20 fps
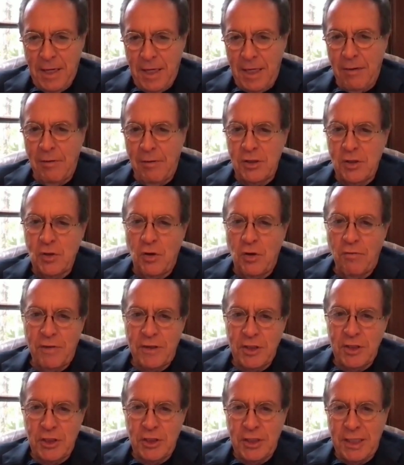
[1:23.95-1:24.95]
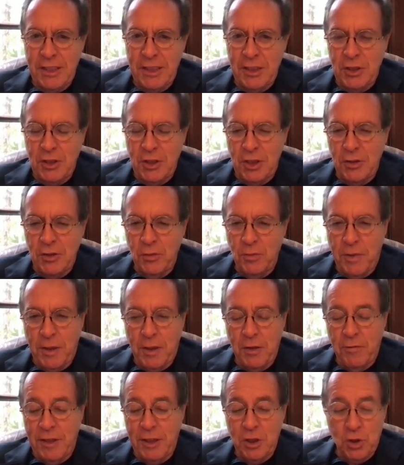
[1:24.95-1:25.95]
And our service, uh,
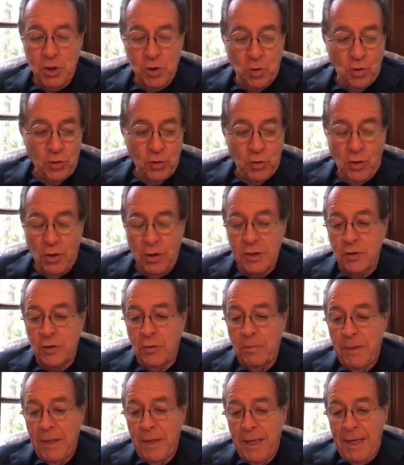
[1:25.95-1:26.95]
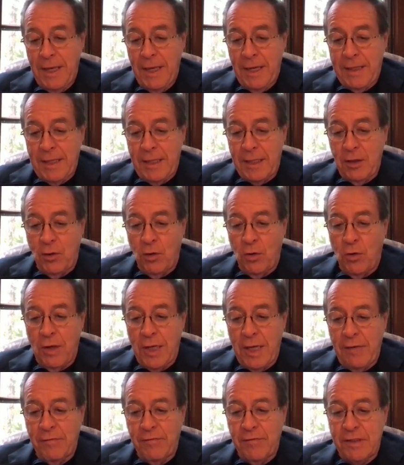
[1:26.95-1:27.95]
by the way, showed also that they all
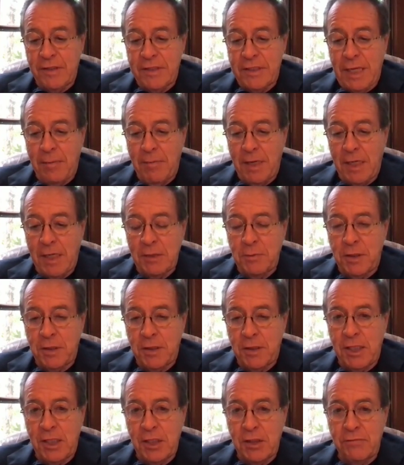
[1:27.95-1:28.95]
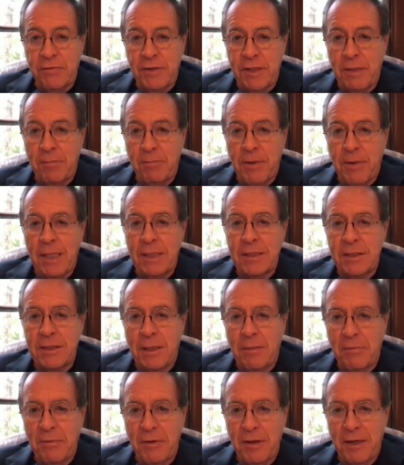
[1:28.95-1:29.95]
have the same expectation when they buy
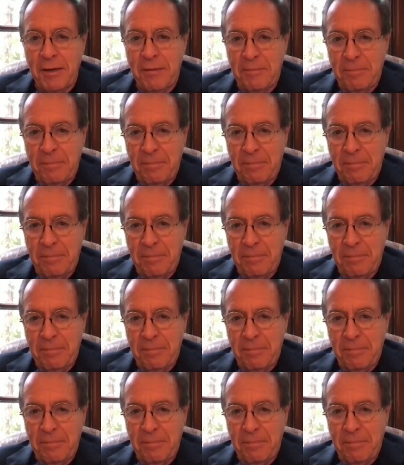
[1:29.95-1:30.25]
something.